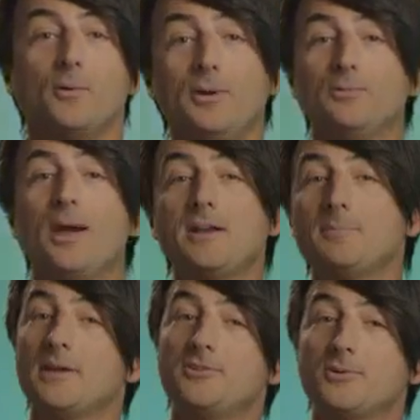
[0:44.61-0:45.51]
We
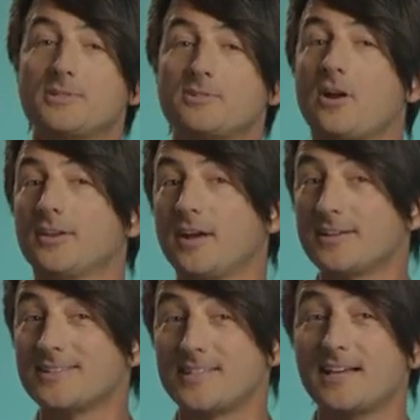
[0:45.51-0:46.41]
recommend you install it on
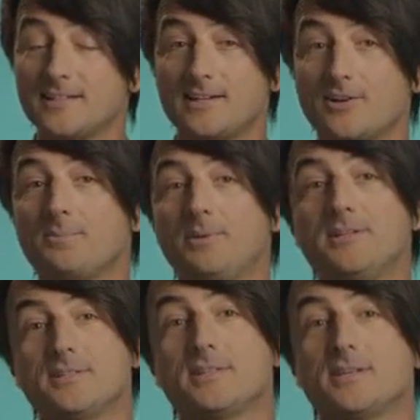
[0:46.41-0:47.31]
a secondary
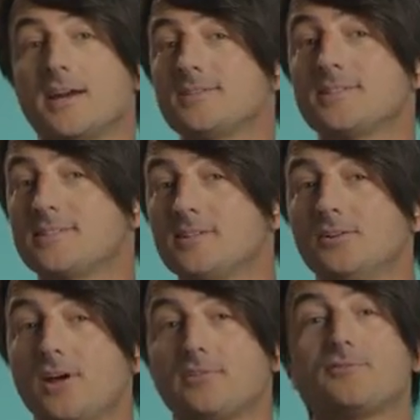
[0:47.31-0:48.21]
PC as it's
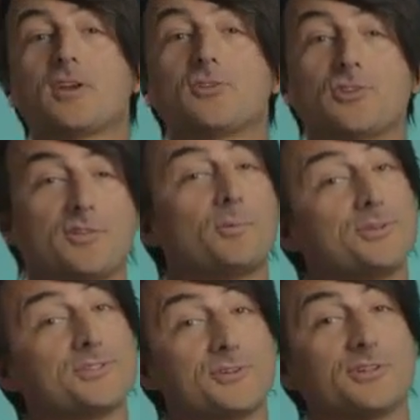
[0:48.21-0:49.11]
still not finished and there will
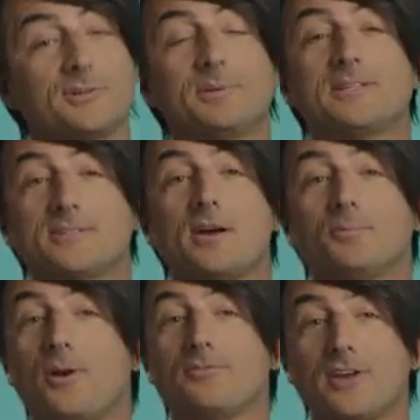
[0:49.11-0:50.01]
certainly be
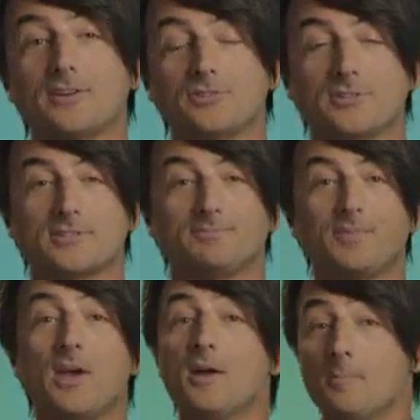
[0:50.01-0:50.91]
some rough edges.
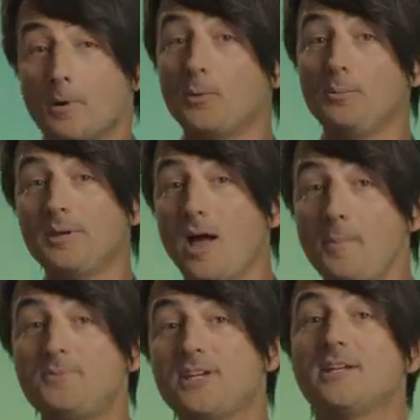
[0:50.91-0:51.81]
But we'll be
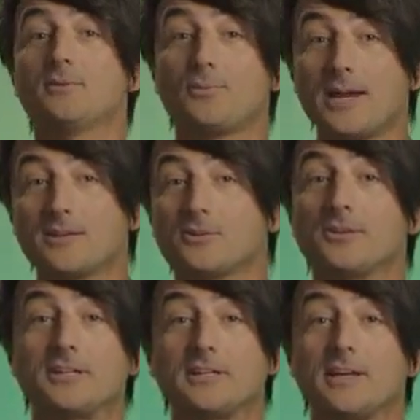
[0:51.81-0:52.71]
updating it
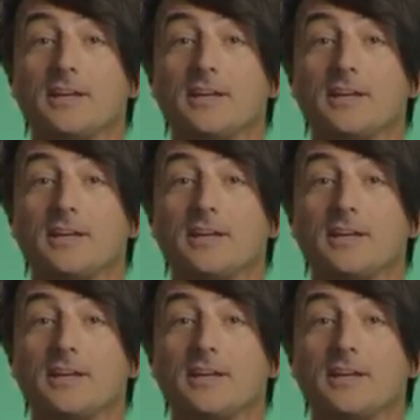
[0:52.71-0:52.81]
regularly.